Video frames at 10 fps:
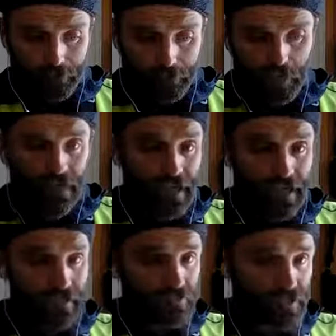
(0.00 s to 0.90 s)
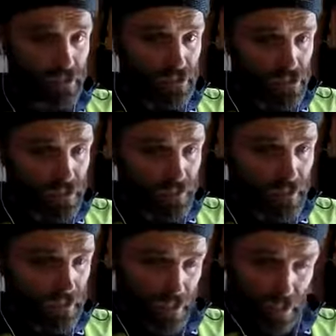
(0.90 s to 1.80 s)
Not that anything that's
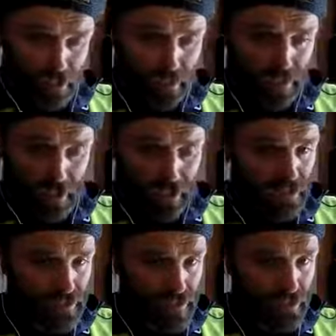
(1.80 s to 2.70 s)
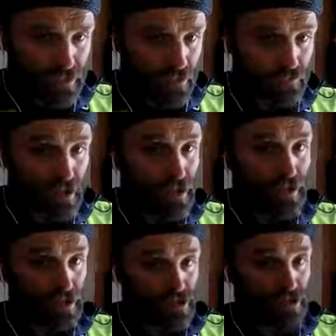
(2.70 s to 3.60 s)
legitimately attributed to Satan can be
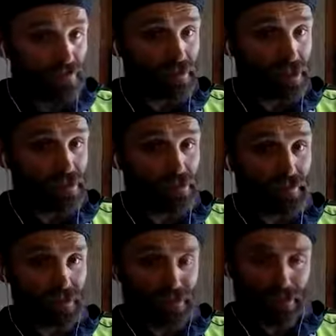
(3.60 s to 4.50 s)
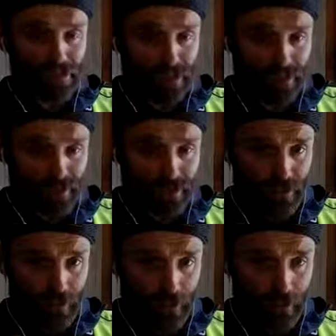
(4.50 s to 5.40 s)
legitimately attributed to Jesus
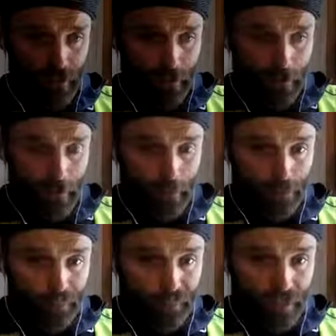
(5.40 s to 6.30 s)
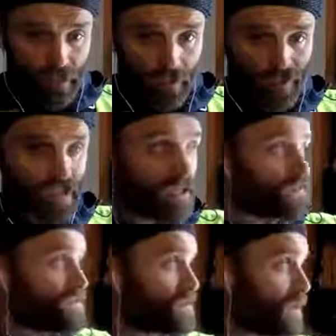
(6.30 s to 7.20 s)
but they can
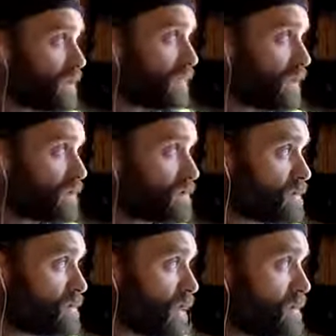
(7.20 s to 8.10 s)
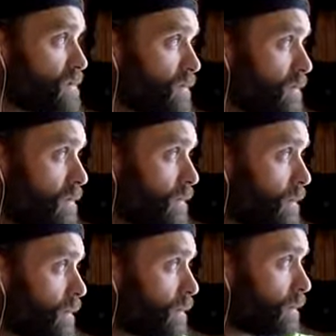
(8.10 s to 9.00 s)
sing things to Satan
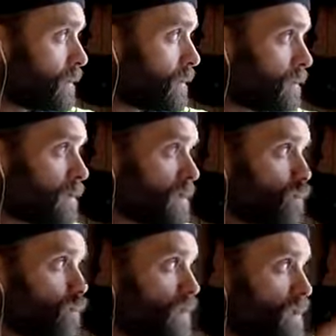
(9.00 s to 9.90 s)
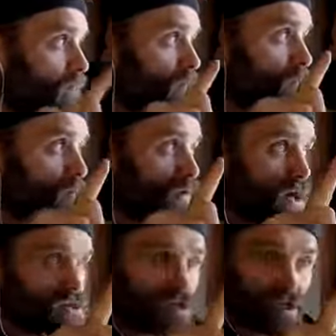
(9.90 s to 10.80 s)
that would give the
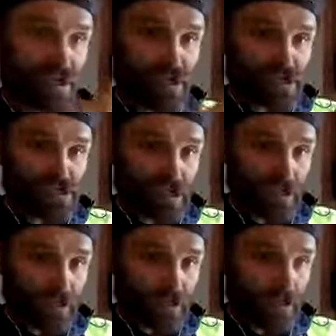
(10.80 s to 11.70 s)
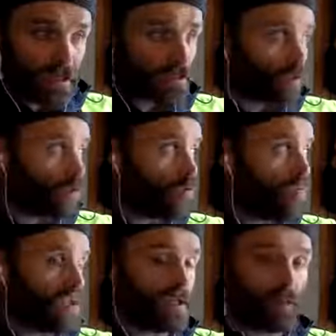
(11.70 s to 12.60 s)
impression initially that it could
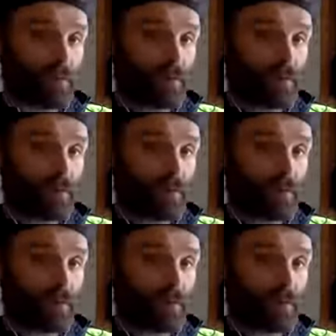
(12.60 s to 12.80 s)
be